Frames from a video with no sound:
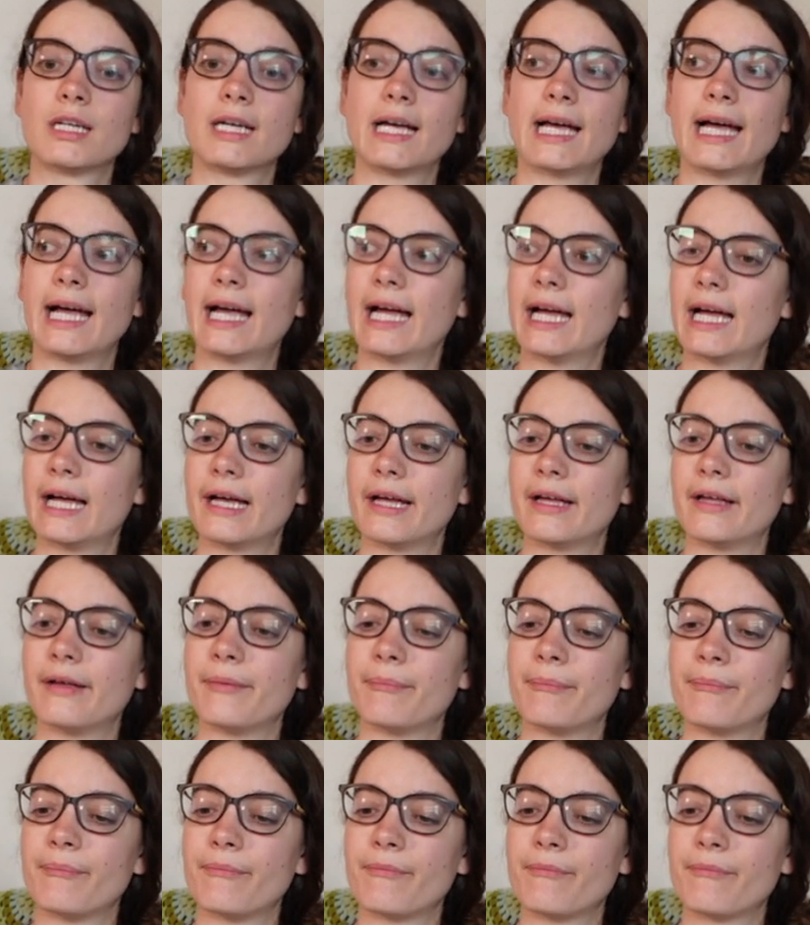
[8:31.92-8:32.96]

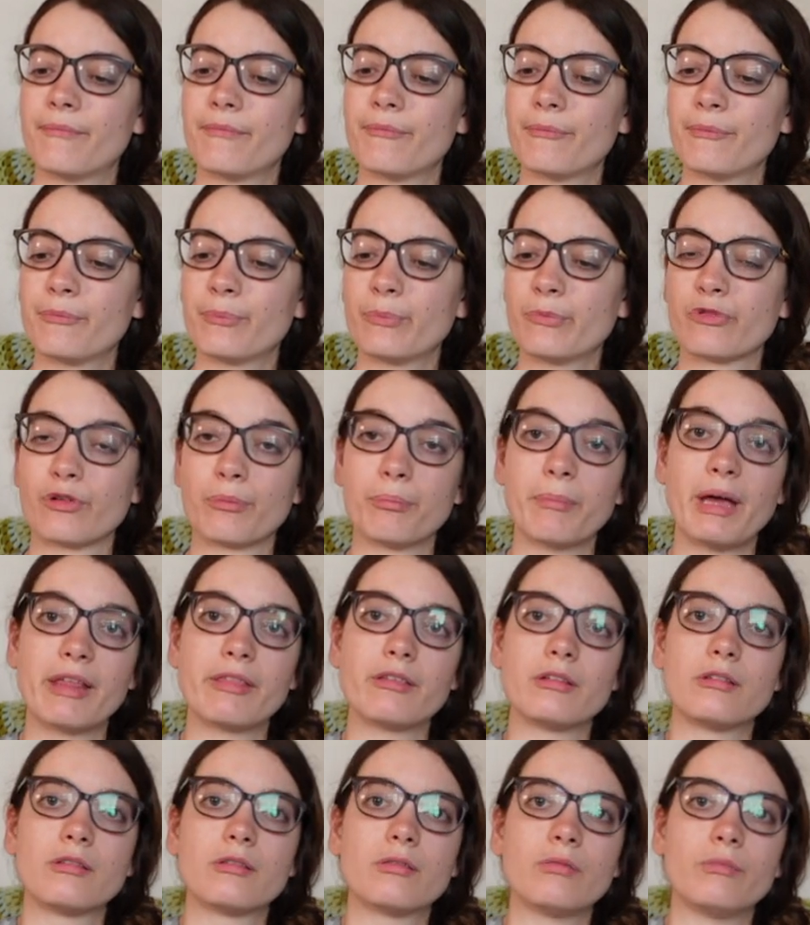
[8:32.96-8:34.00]
um, from
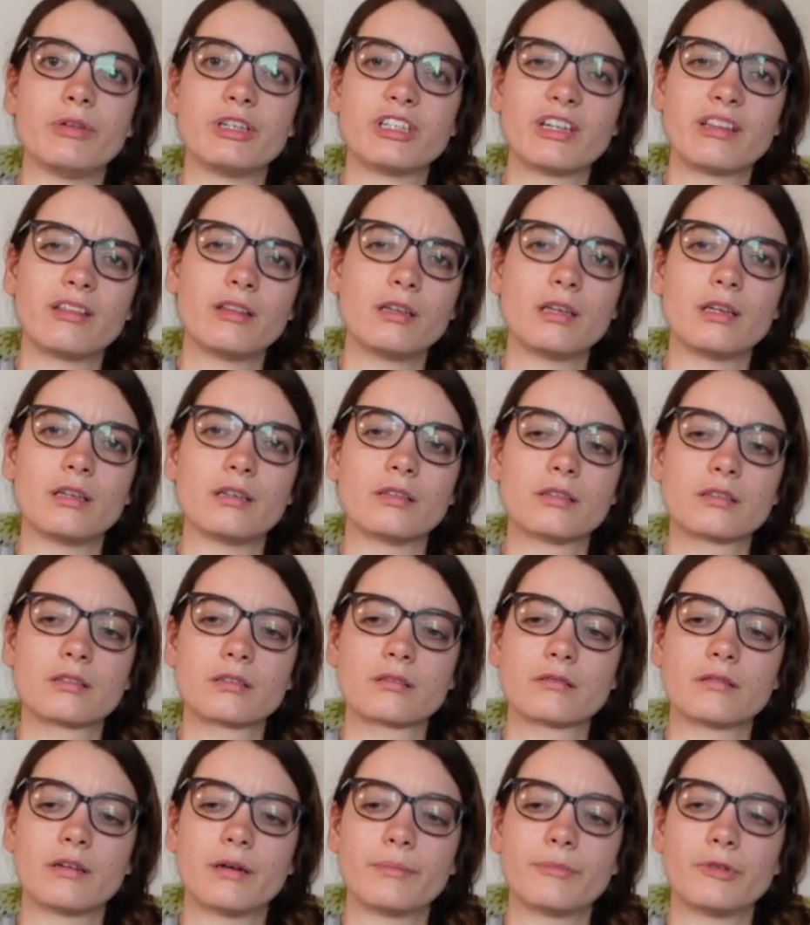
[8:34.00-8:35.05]
Method, which I think
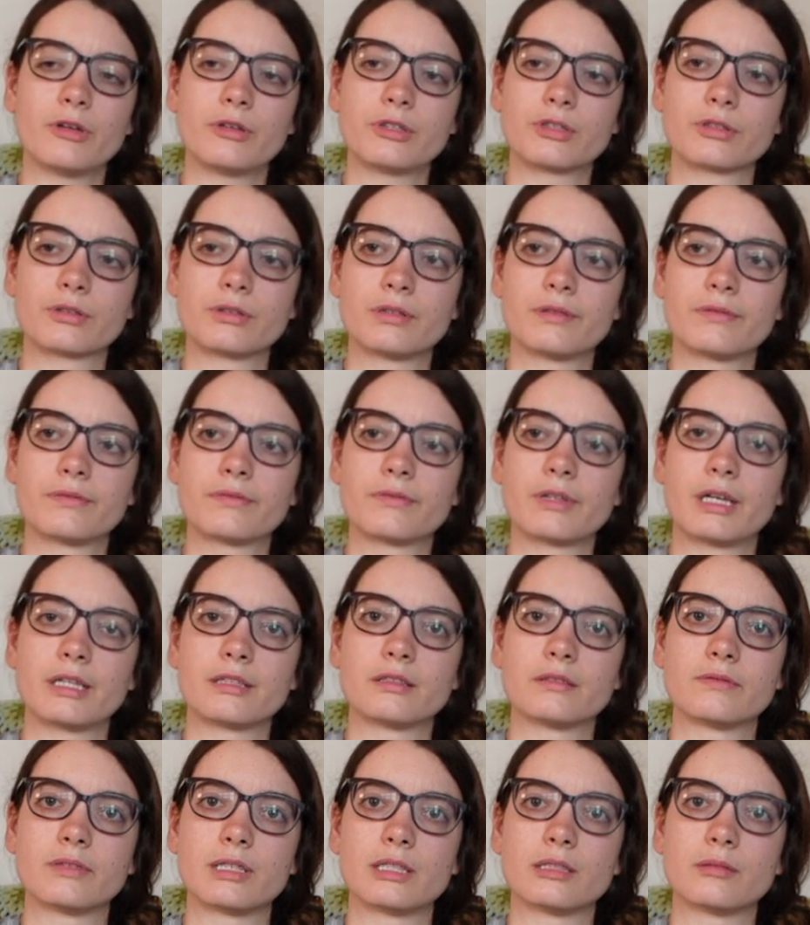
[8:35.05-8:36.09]
is, I'm not sure if
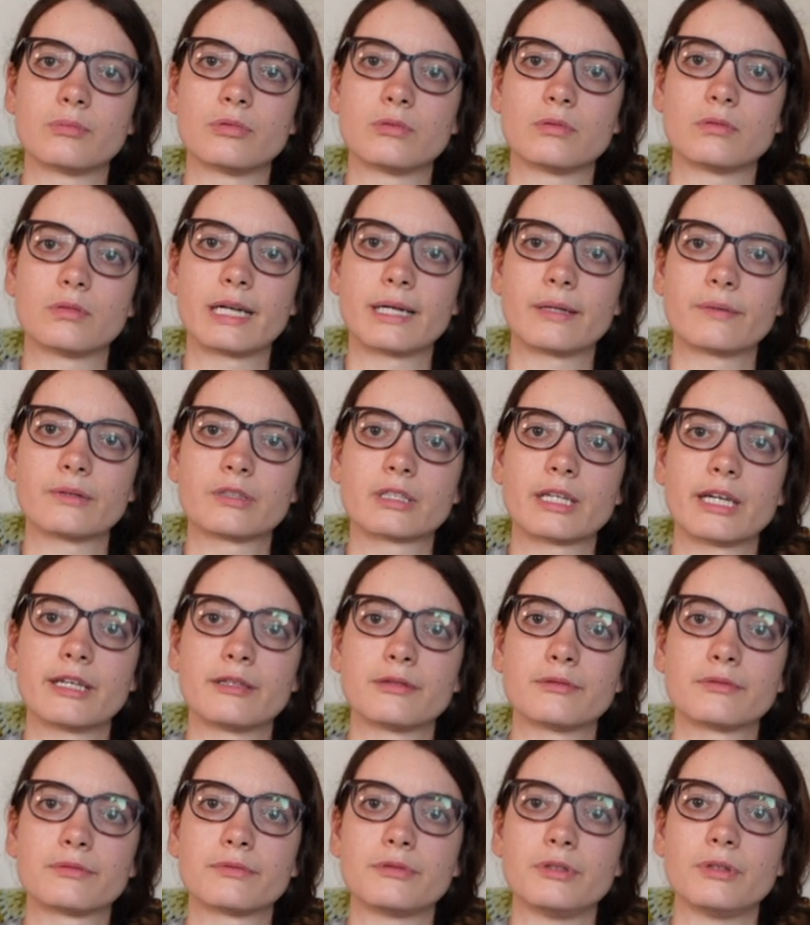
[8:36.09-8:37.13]
that's available outside
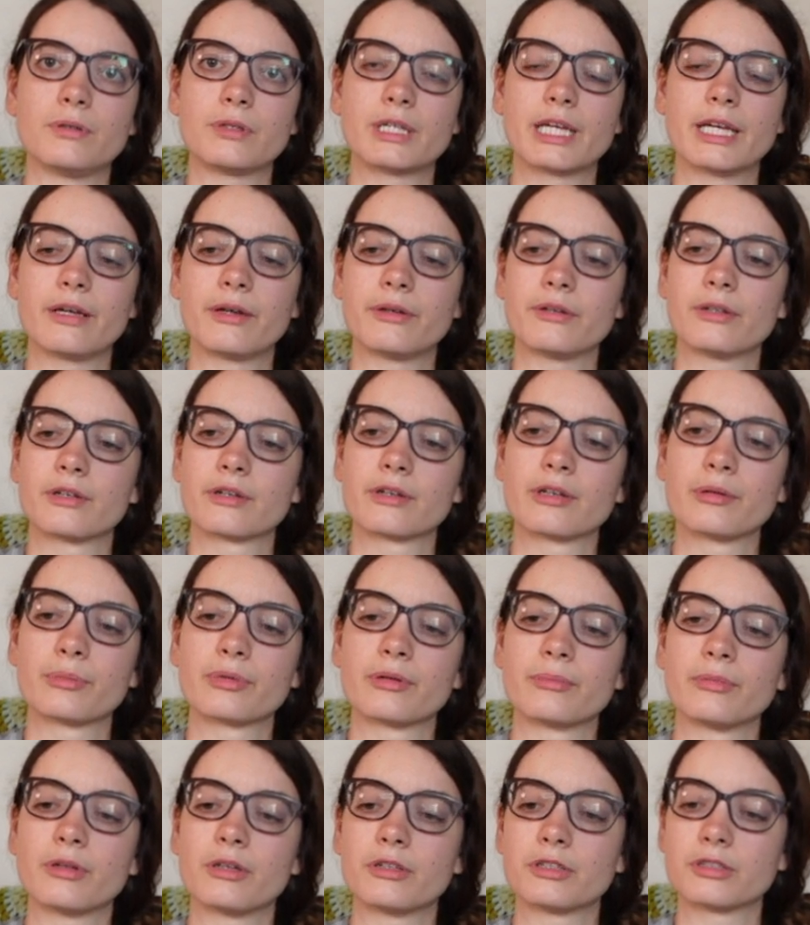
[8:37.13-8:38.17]
of UK or Europe,
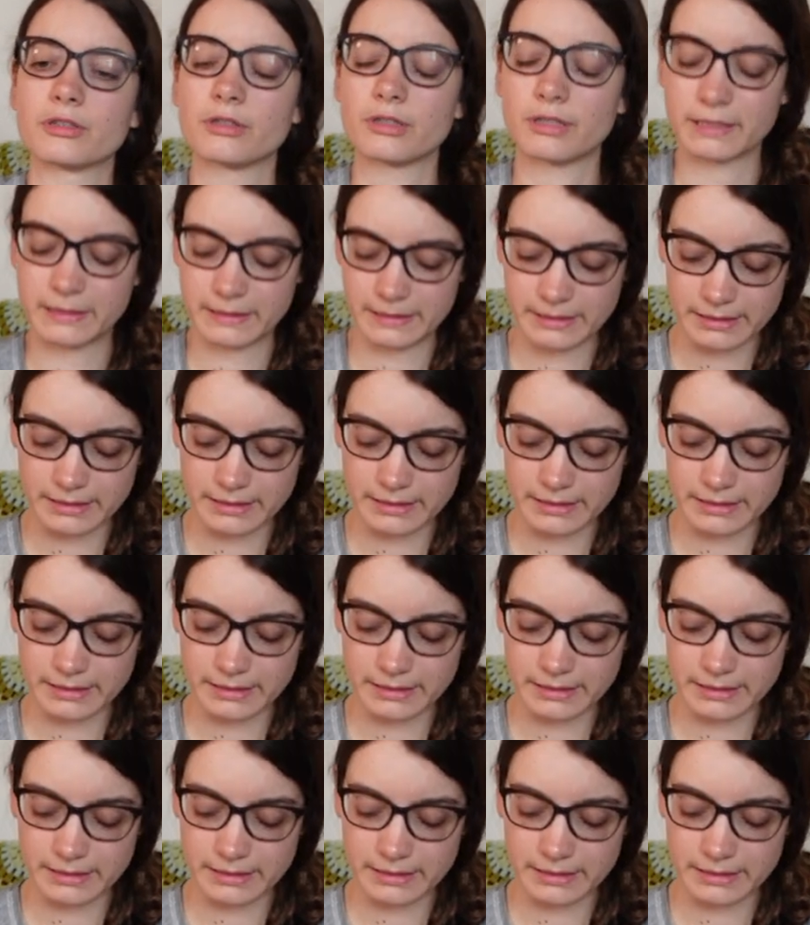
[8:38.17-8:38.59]
I'm not sure.